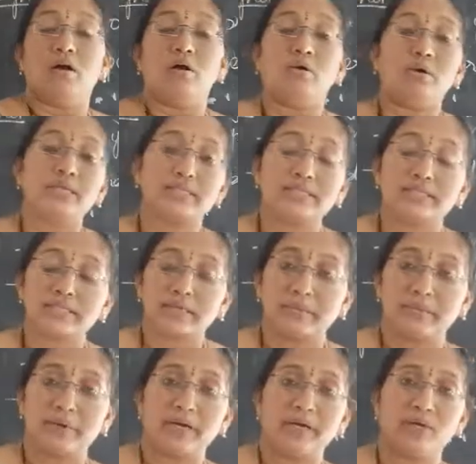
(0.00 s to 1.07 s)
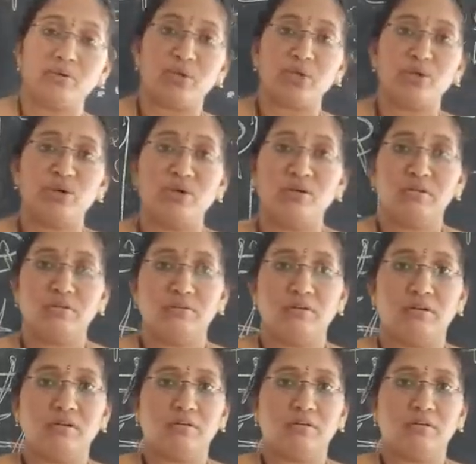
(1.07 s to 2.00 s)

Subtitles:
Who is a shepherd? Do you know?